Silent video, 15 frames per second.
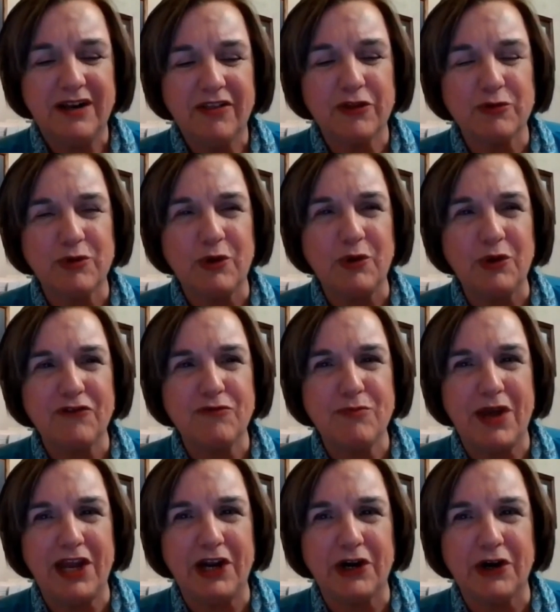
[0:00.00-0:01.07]
the role of
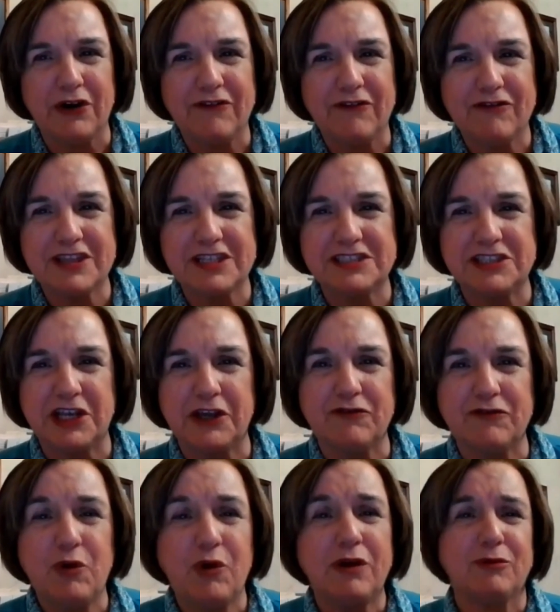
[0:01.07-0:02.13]
mayor for the city of
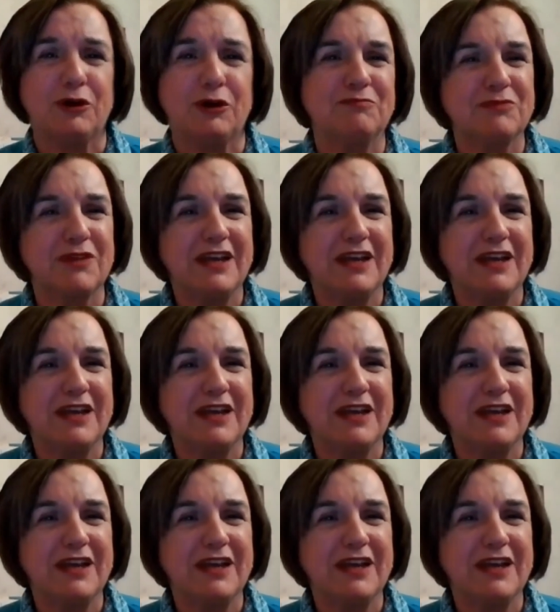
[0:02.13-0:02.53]
Normal.